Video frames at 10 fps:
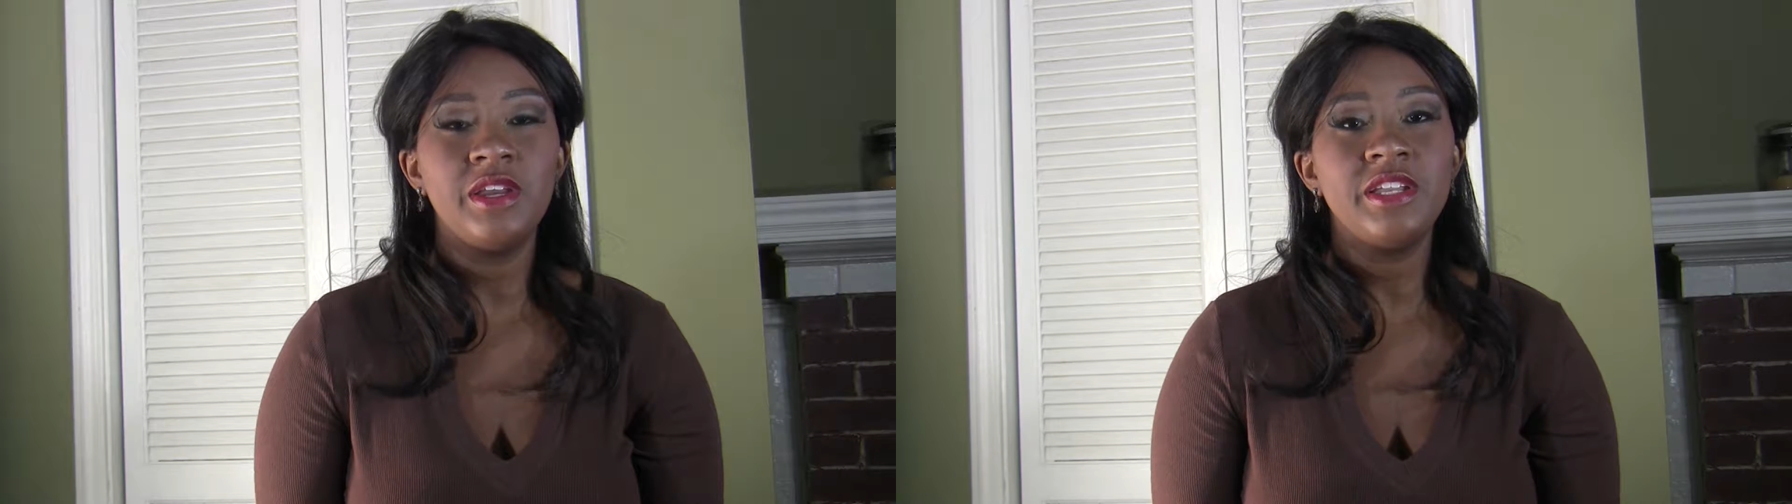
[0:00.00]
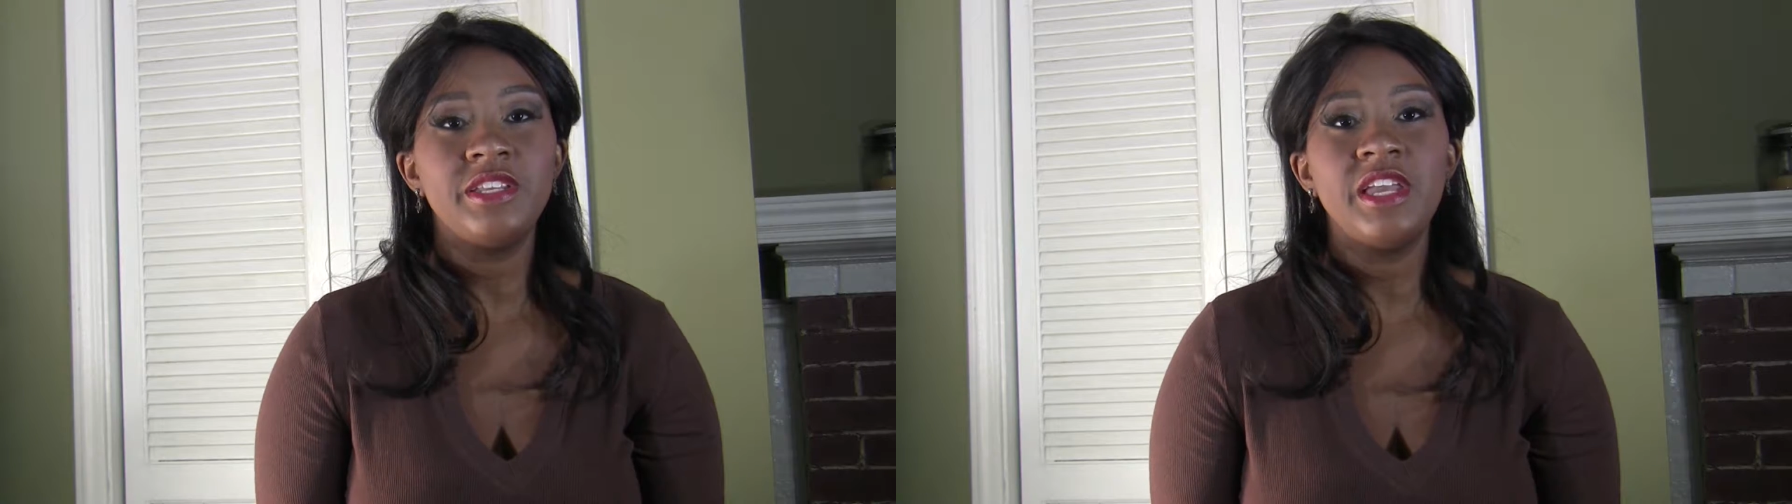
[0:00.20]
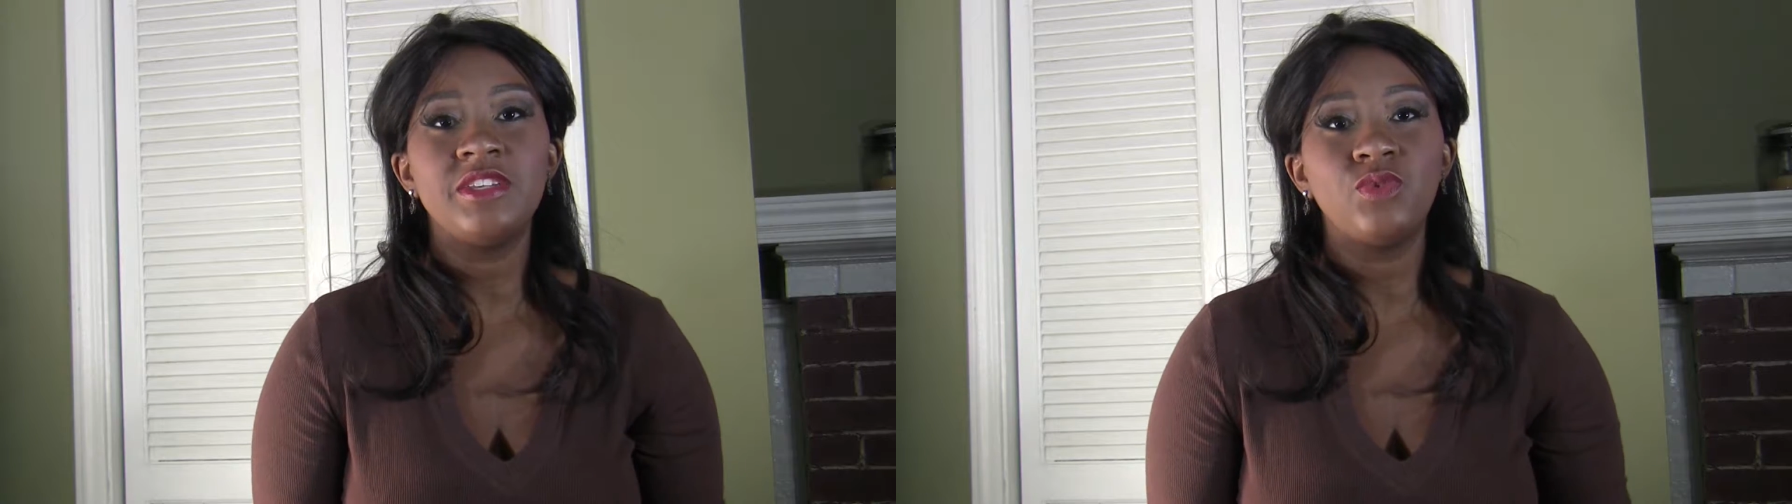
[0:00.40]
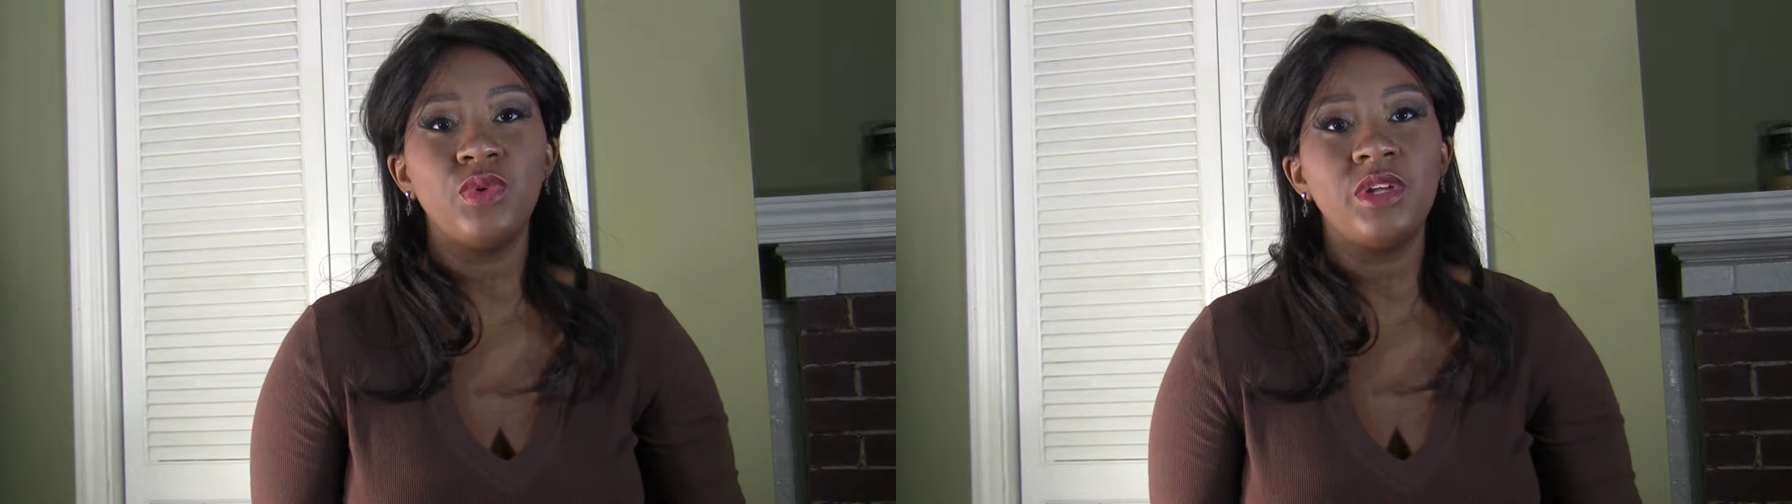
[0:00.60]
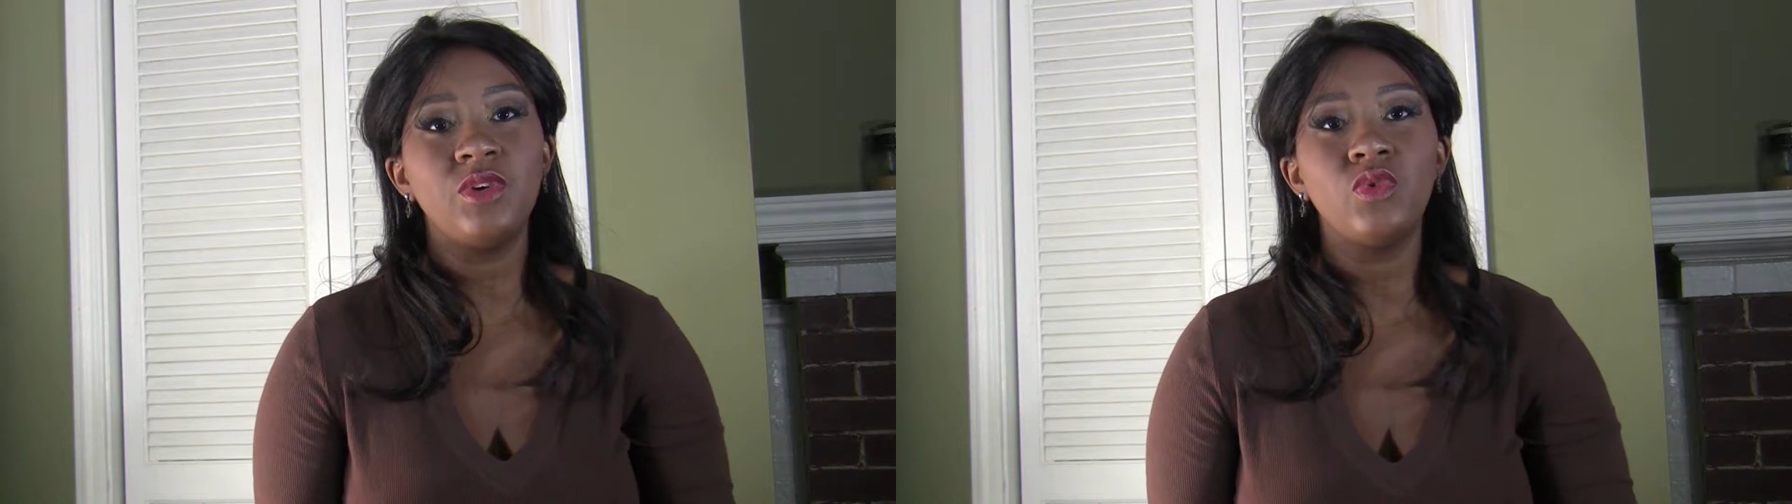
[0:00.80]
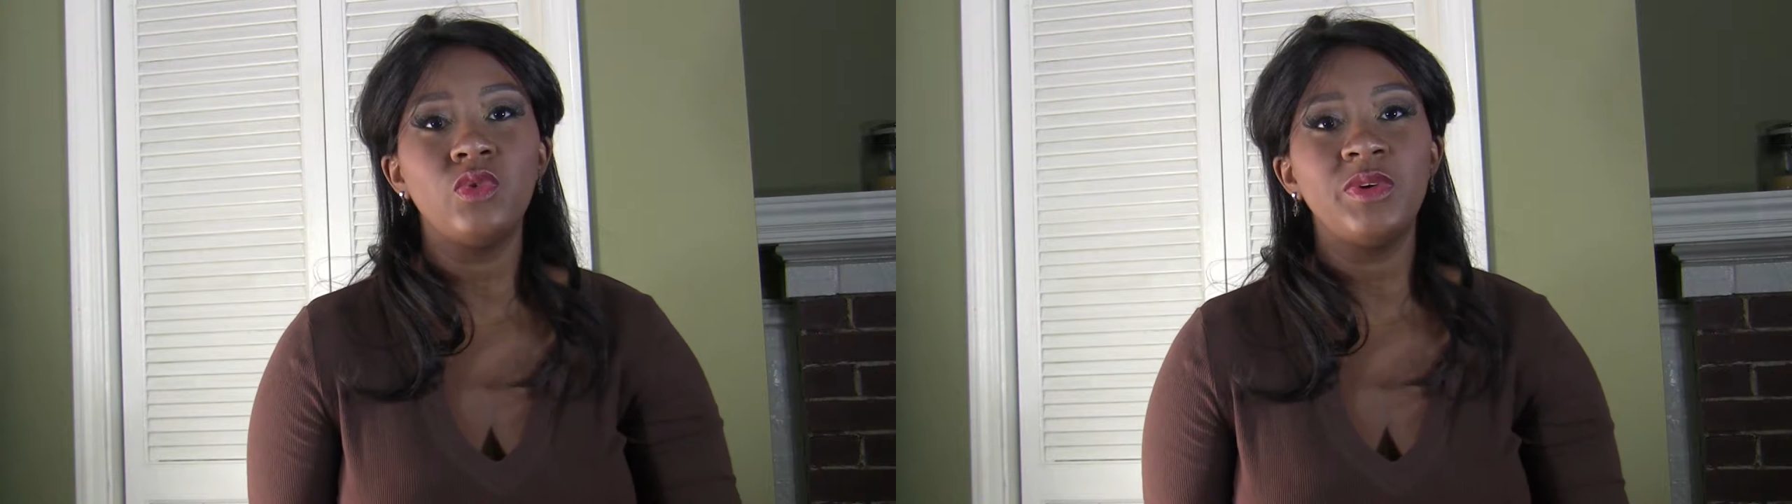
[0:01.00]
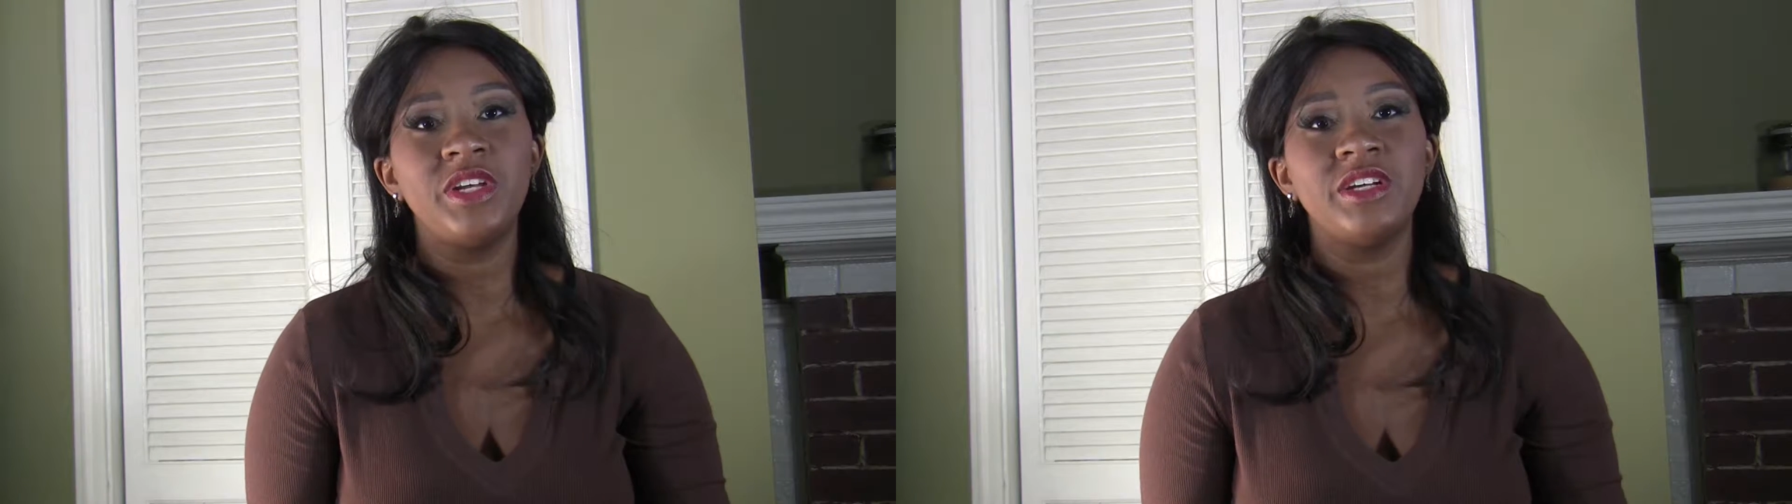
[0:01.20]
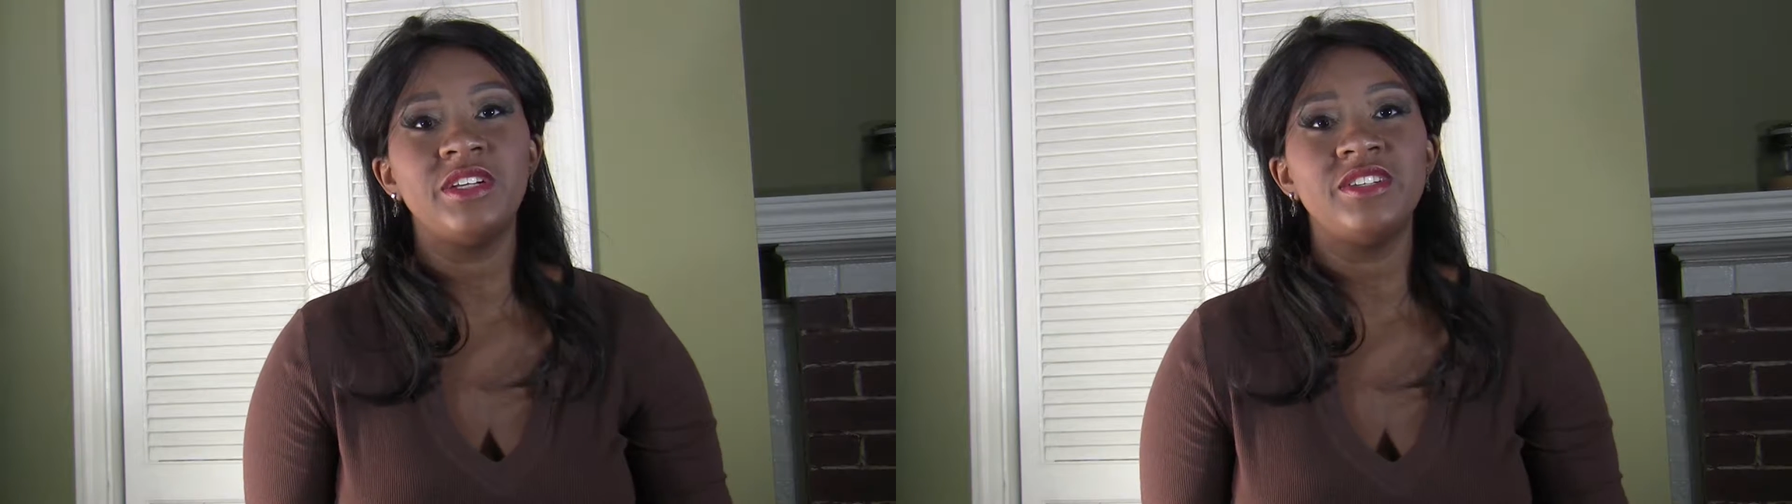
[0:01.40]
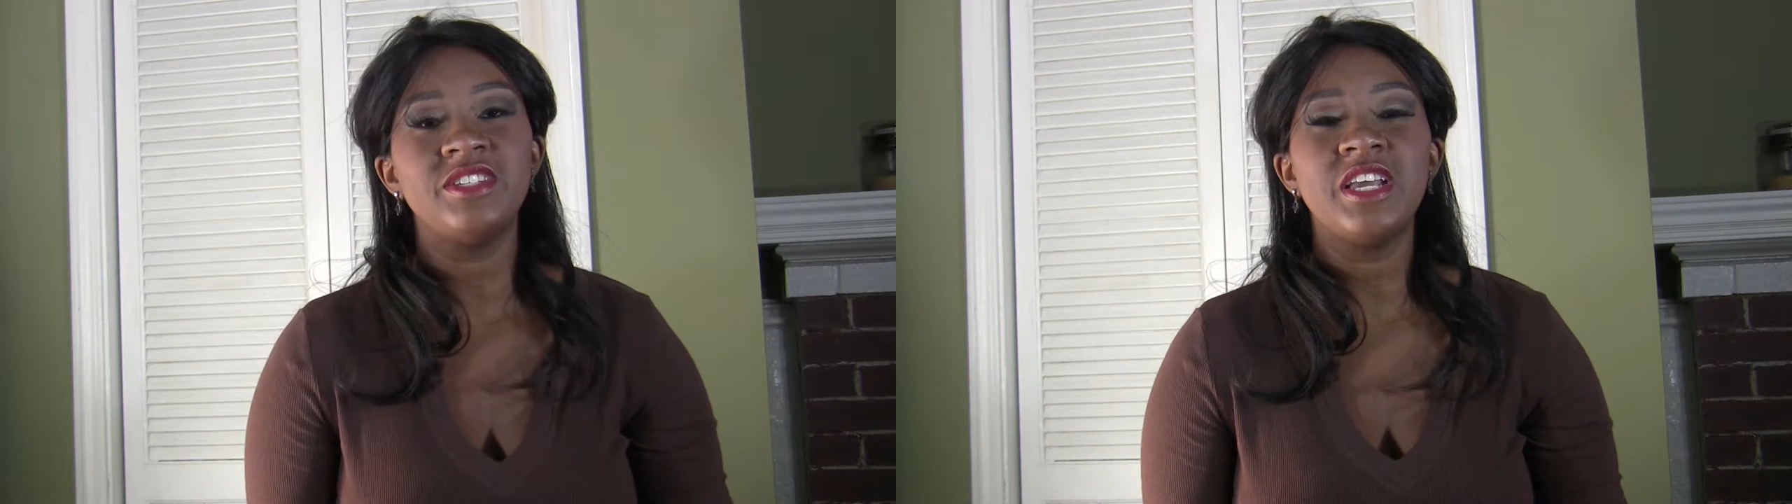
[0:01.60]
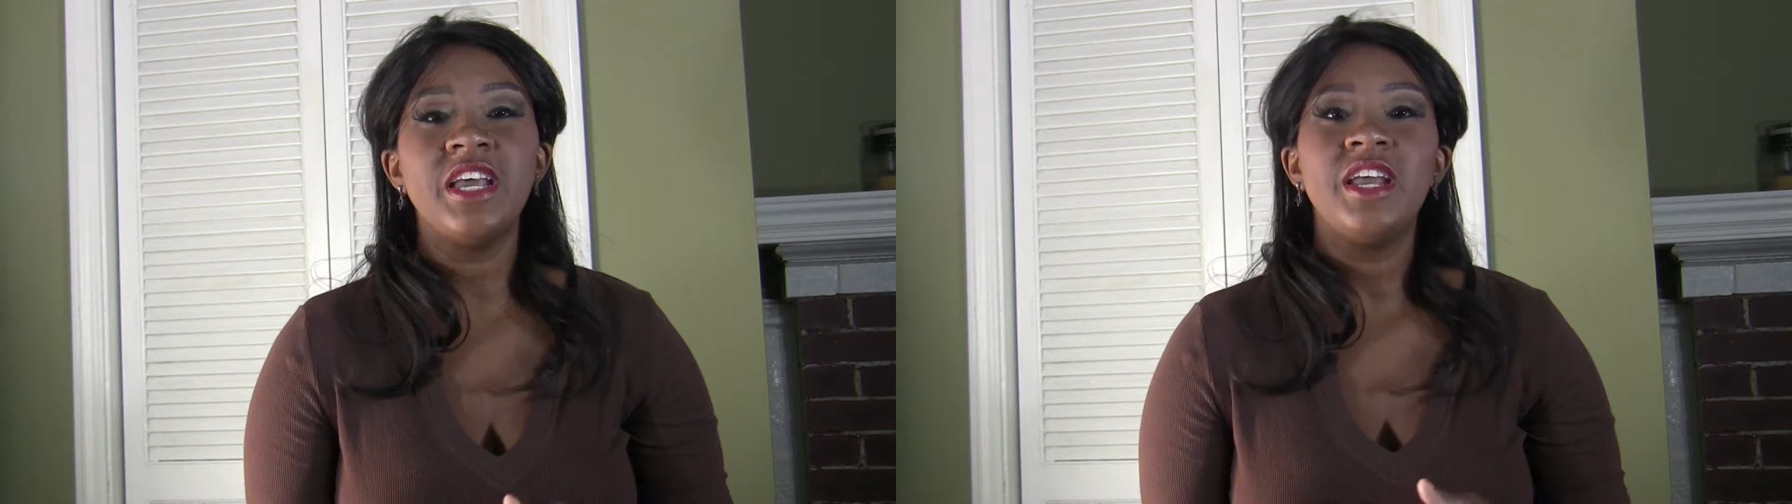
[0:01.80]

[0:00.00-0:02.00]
it's really cool because